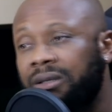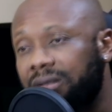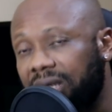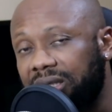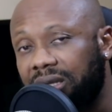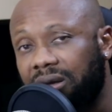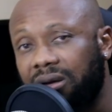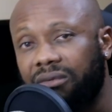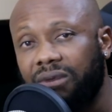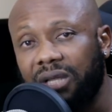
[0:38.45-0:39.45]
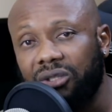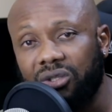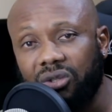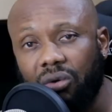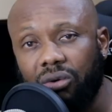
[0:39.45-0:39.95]
That's a lot of
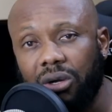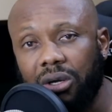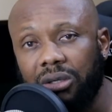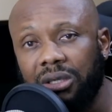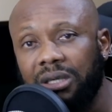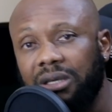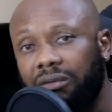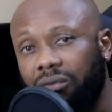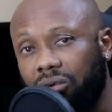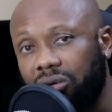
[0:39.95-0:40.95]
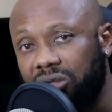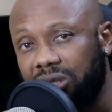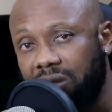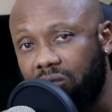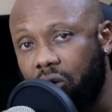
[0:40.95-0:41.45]
reactions going on. If you want to
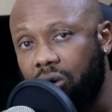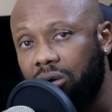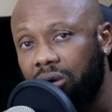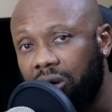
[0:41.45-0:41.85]
see more,